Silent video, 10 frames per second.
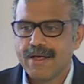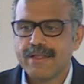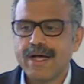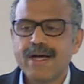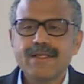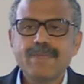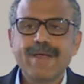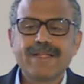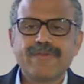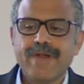The other
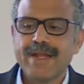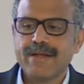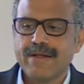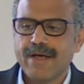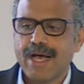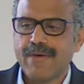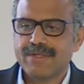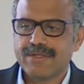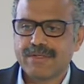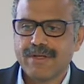big trend
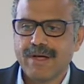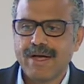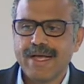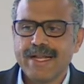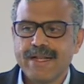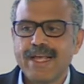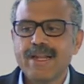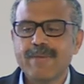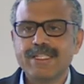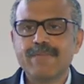in
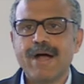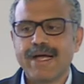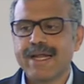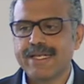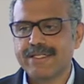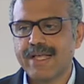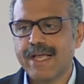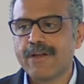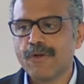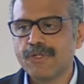emerging market is the
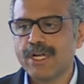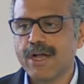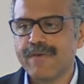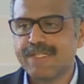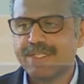inclusion of, I said,